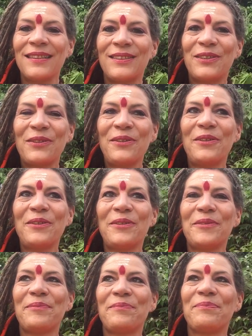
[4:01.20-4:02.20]

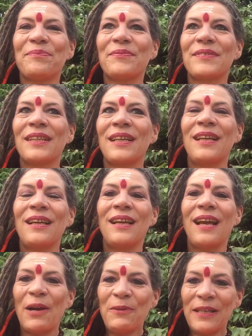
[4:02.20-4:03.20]
So
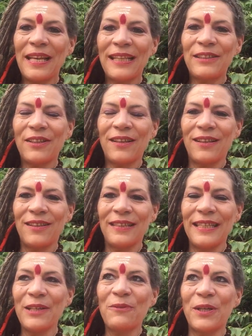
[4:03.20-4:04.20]
I will let a
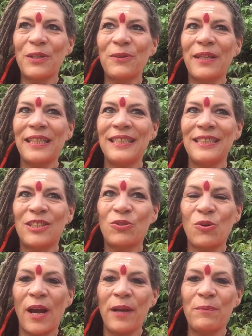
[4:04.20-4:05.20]
link where you can
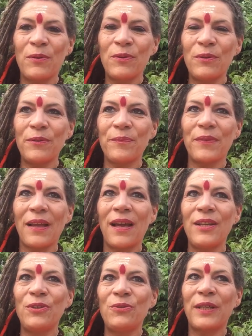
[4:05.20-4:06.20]
inscribe you,
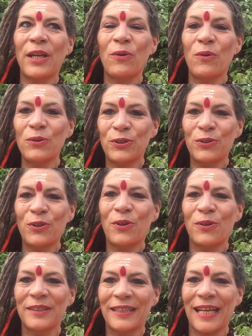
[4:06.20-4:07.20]
and you can also
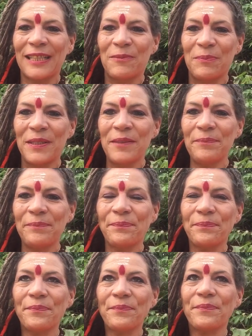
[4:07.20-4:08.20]
contact me.
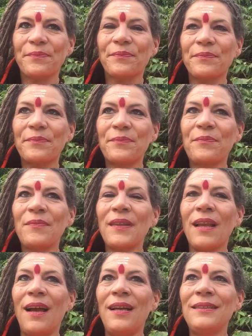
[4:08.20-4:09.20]

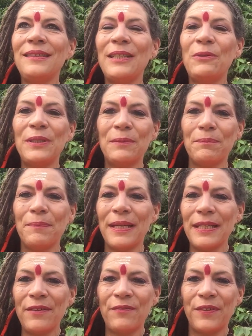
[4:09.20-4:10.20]
And there is
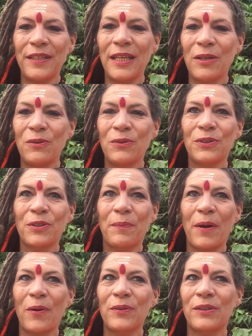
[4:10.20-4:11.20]
many videos
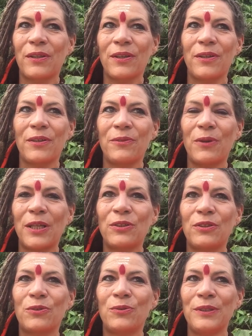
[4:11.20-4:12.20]
about
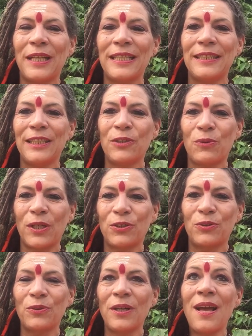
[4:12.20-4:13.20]
Kundalini
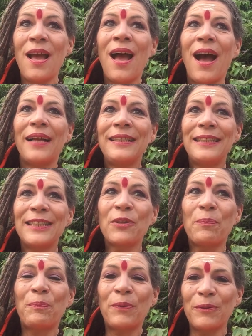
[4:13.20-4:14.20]
Raju, and it is a